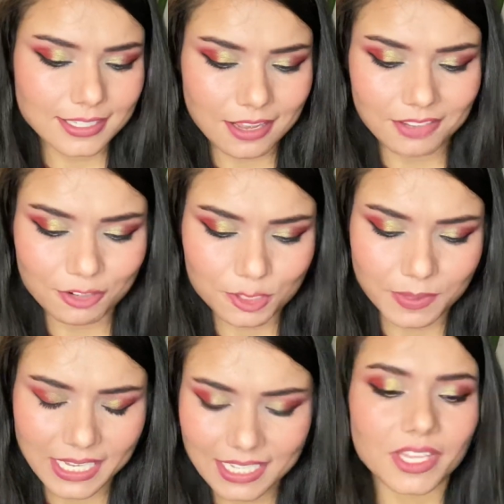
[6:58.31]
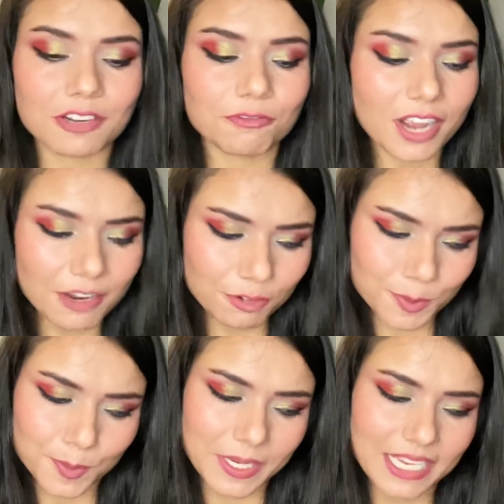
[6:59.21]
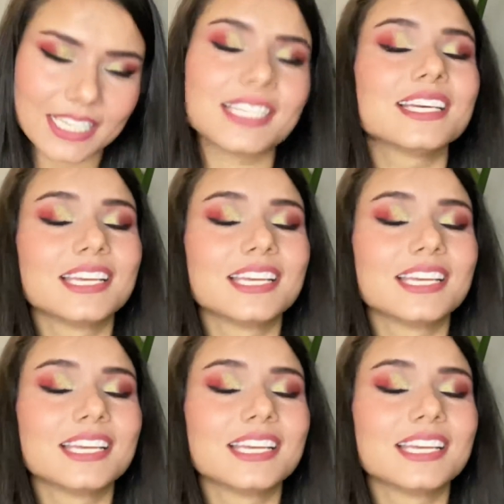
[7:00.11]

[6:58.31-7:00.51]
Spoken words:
7 of spades, and 5 of spade